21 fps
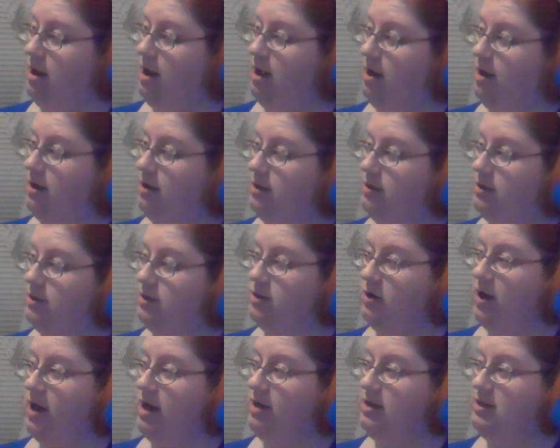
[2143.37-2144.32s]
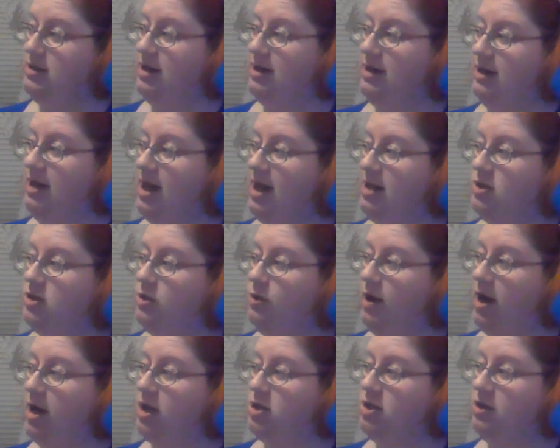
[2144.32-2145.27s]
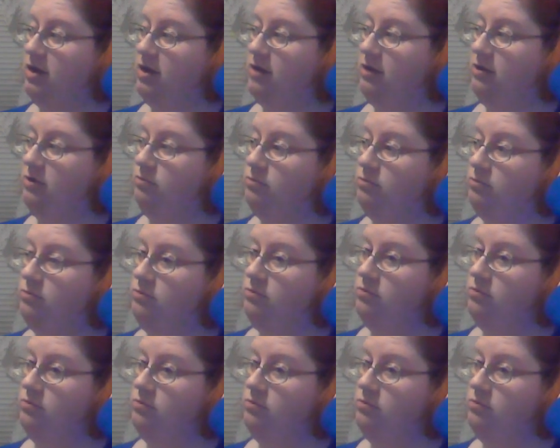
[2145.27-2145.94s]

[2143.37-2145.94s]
And so I didn't get to actually